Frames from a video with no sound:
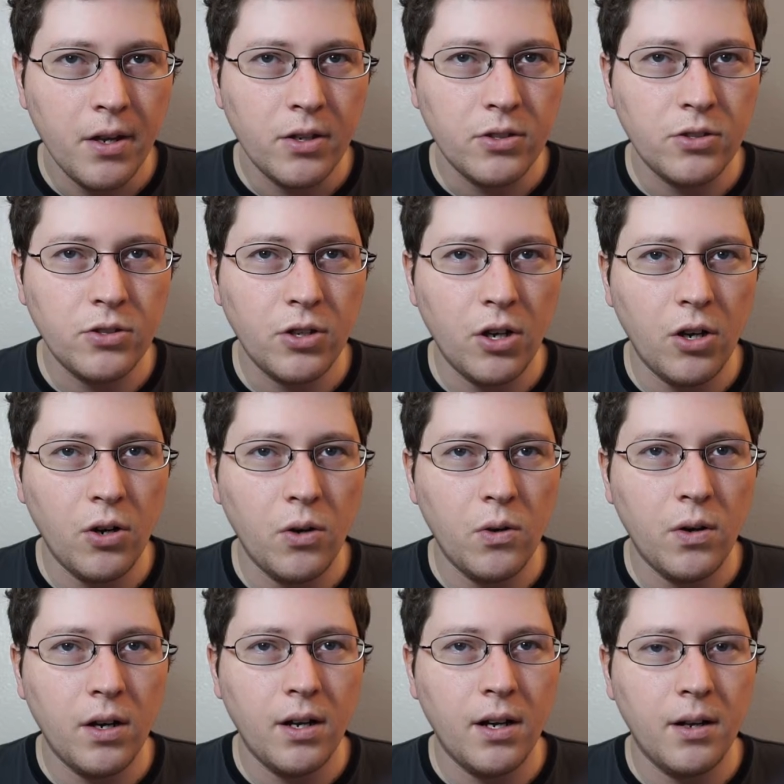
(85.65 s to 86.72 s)

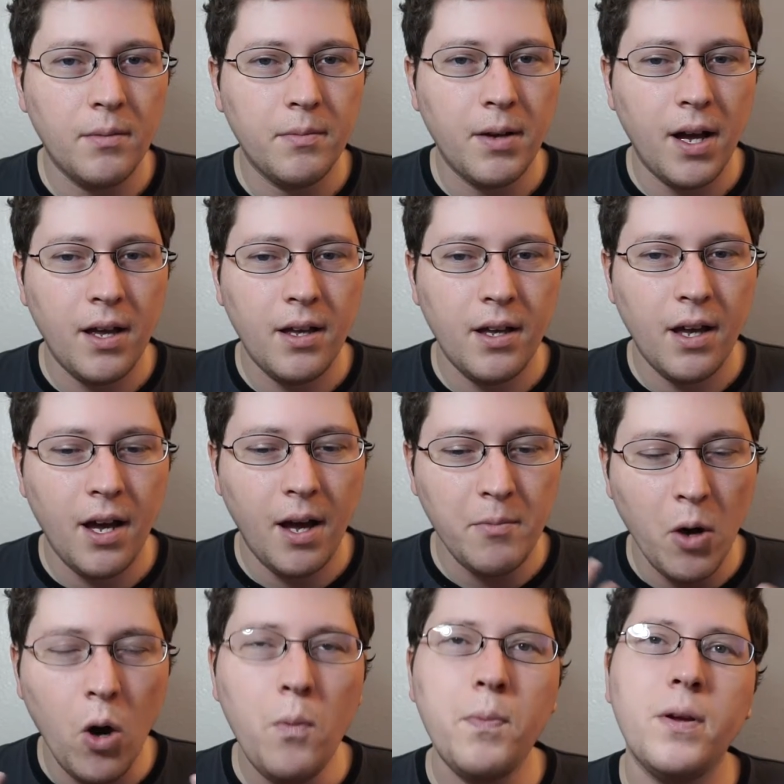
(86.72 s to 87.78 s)
so um, I'm
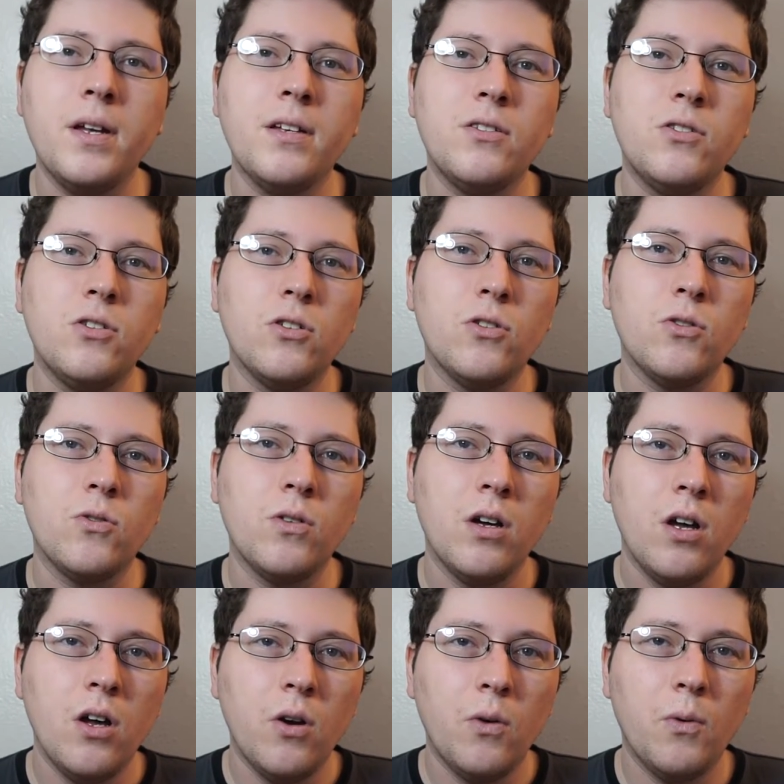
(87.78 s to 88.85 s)
hoping to,
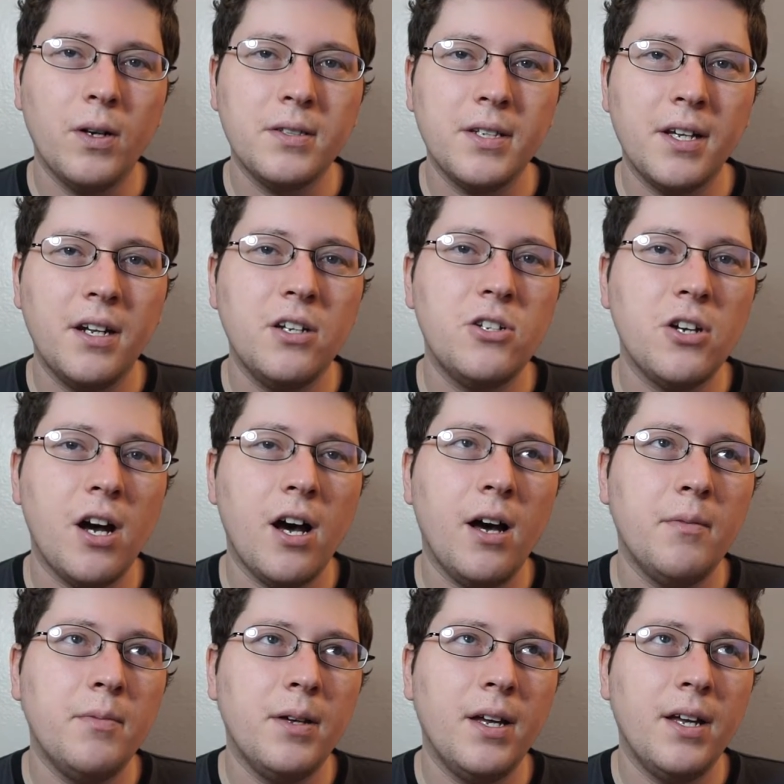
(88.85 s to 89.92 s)
once I get a
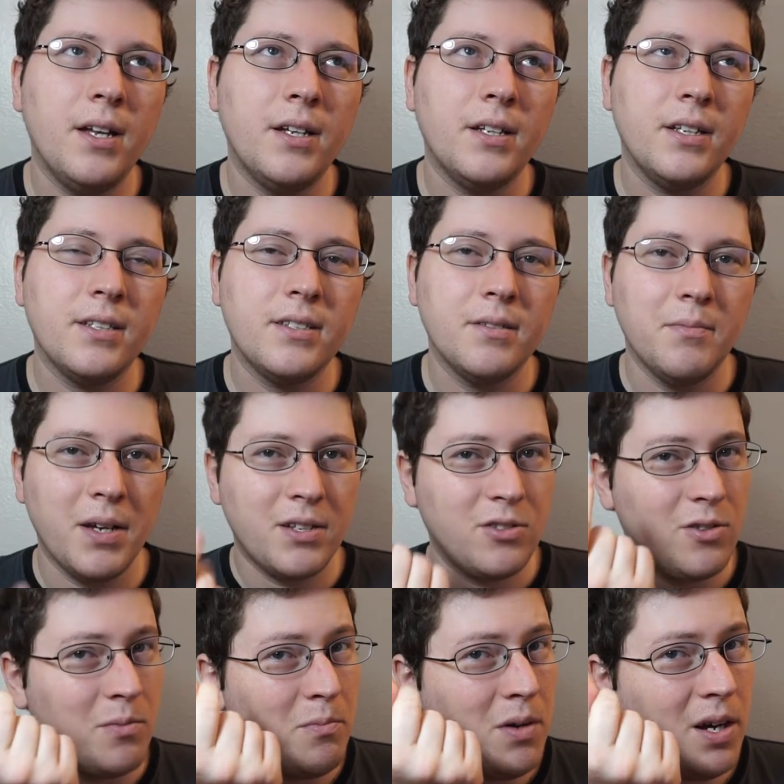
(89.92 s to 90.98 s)
job and get some
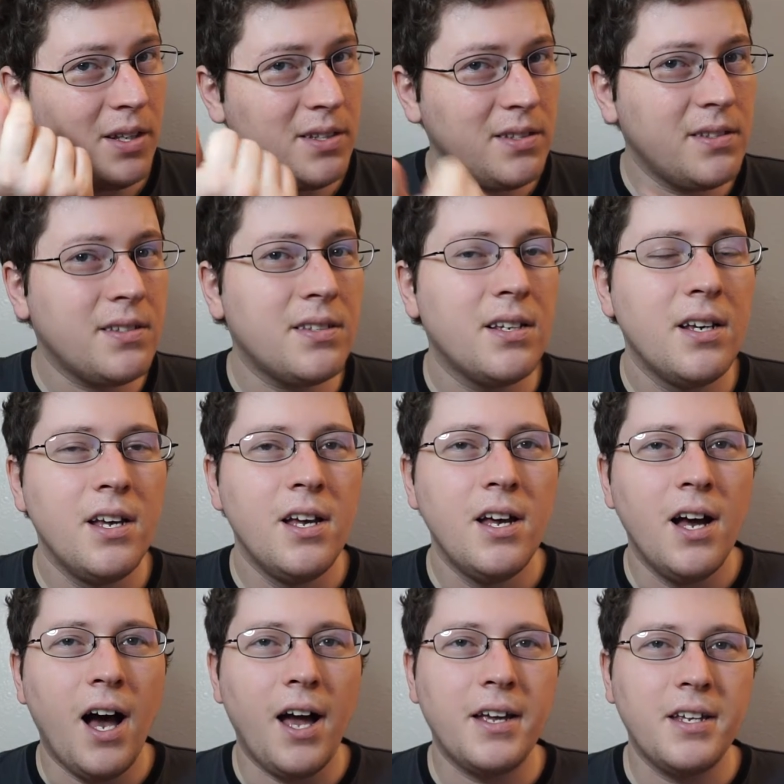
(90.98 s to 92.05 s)
extra months,
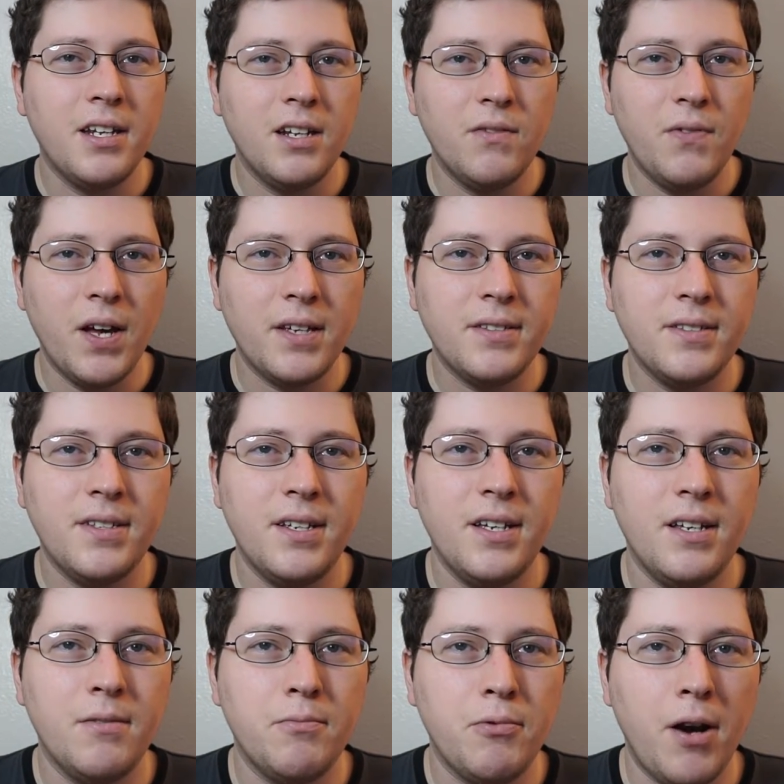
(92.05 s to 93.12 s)
I can invest
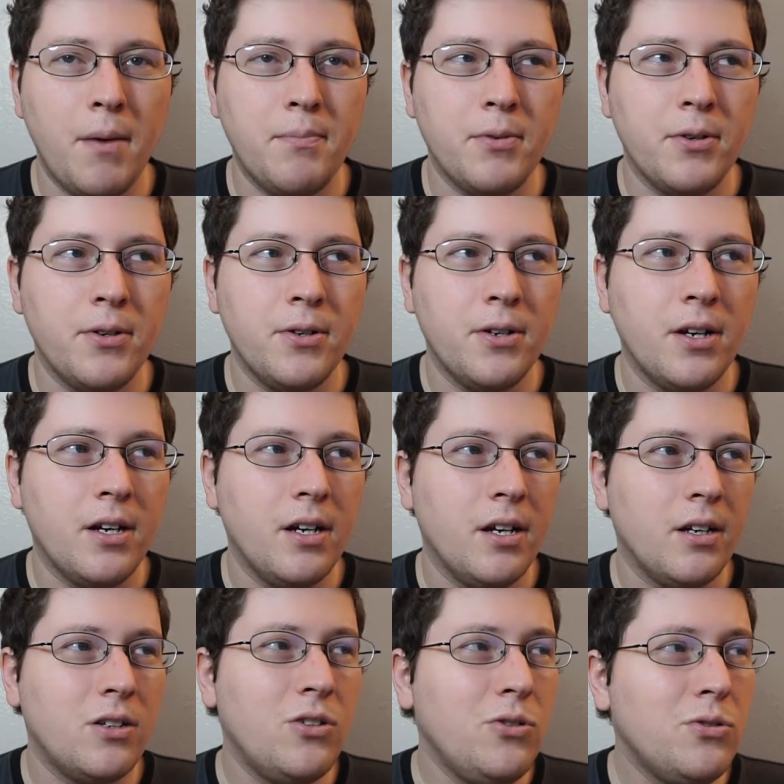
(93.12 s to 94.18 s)
in proper
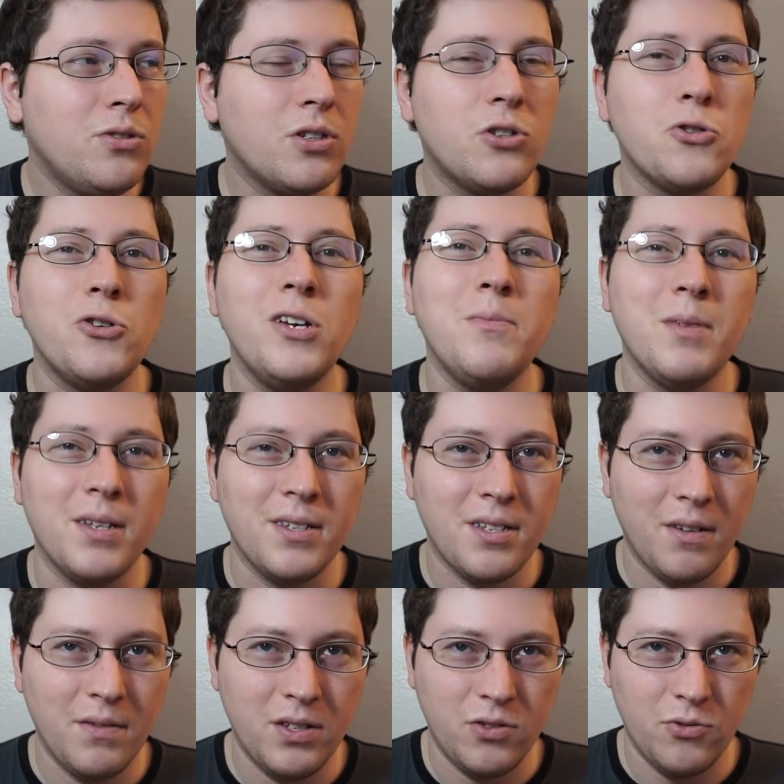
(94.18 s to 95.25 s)
uh, acoustic treatment
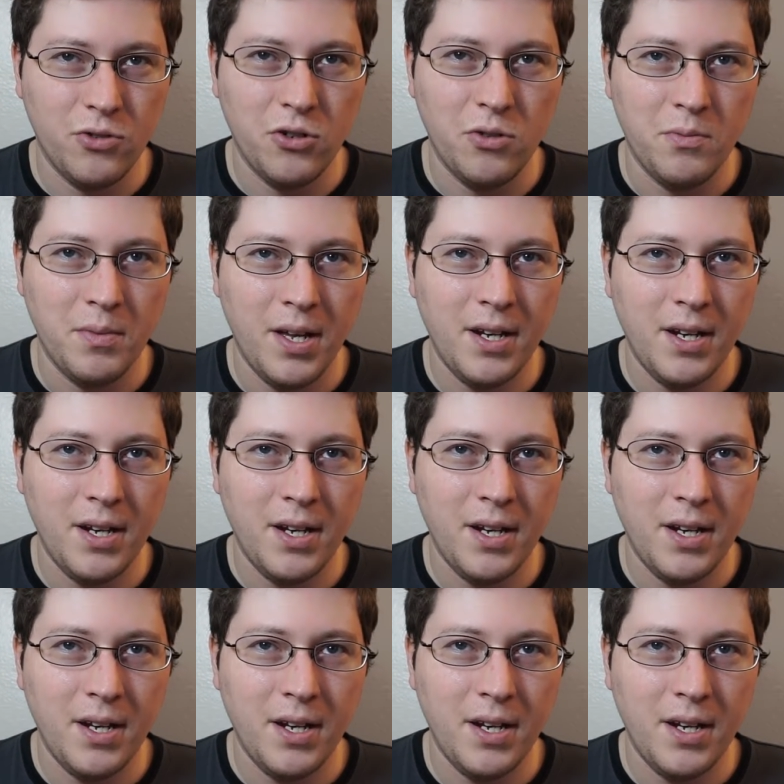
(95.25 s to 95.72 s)
of this room.